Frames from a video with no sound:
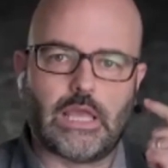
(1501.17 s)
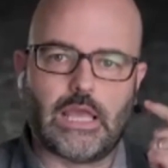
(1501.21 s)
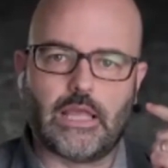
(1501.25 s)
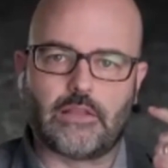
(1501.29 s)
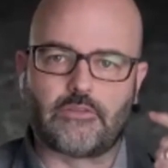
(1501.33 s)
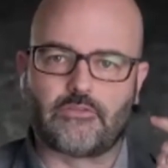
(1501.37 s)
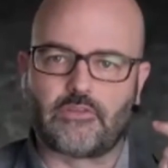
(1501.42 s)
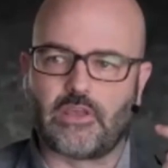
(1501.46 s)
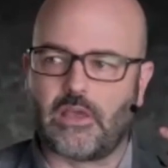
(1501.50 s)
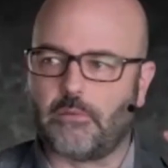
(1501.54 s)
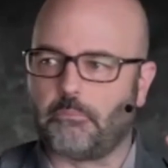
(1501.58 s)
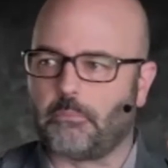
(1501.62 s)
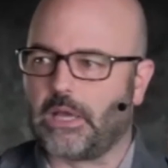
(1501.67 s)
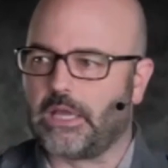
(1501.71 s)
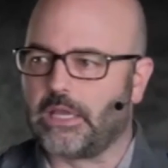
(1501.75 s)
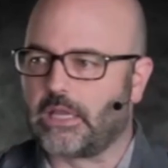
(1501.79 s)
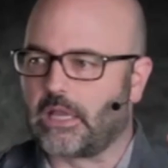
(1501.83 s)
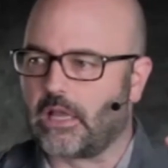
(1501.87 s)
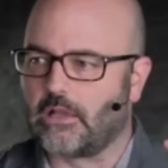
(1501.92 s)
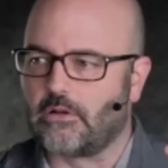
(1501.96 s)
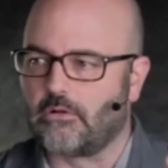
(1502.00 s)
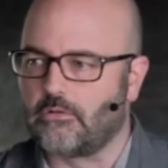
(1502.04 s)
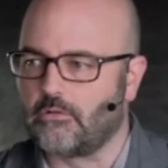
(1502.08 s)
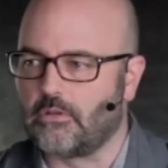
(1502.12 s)
headset
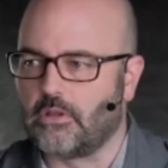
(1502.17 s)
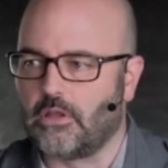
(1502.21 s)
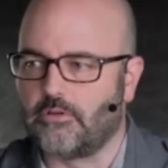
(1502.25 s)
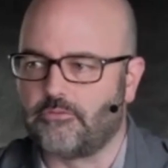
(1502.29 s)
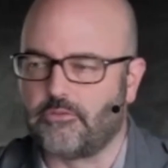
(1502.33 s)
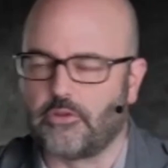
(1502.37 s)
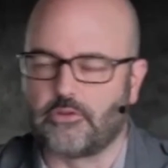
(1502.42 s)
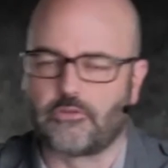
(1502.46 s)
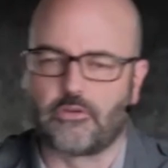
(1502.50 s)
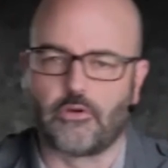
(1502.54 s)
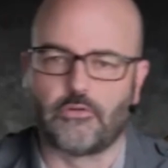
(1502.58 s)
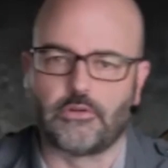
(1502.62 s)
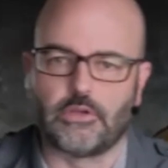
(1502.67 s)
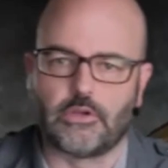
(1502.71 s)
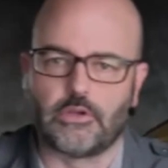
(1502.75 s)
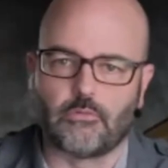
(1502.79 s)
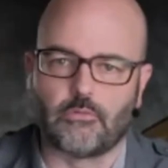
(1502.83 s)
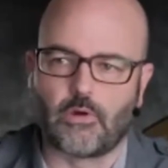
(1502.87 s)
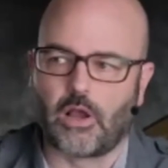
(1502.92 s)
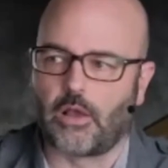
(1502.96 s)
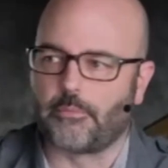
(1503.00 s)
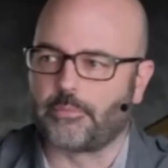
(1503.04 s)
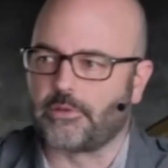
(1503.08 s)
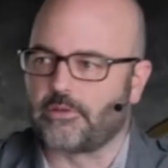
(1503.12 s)
mic. I don't love the Tony
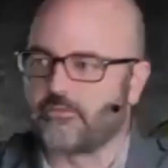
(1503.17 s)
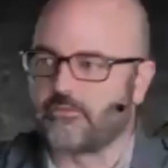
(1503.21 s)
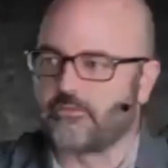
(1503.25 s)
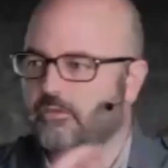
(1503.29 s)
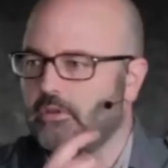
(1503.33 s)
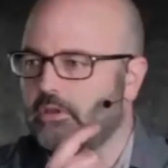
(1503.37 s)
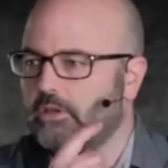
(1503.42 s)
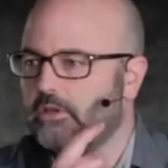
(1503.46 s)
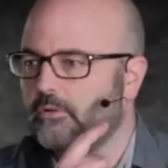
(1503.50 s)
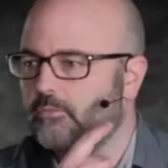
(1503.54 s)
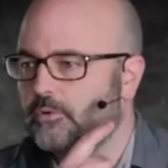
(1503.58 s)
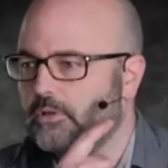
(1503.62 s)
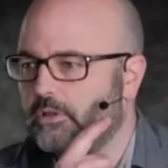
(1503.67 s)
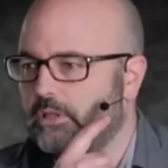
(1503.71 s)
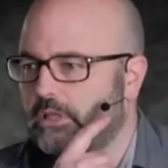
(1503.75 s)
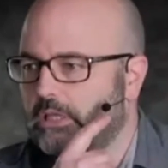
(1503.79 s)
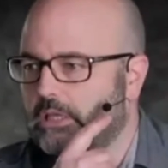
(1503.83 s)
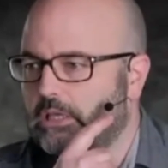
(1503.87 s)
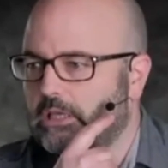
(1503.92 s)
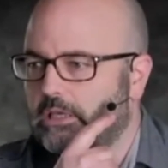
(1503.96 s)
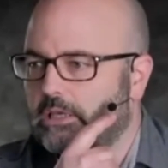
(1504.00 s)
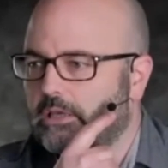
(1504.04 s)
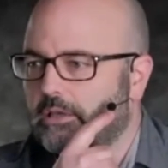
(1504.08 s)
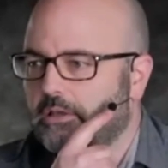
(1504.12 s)
Robbins thing with
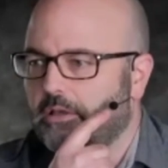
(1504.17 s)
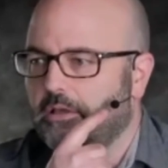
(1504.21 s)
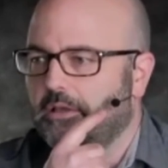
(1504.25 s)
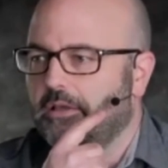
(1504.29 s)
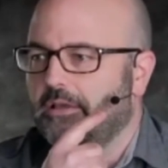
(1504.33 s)
the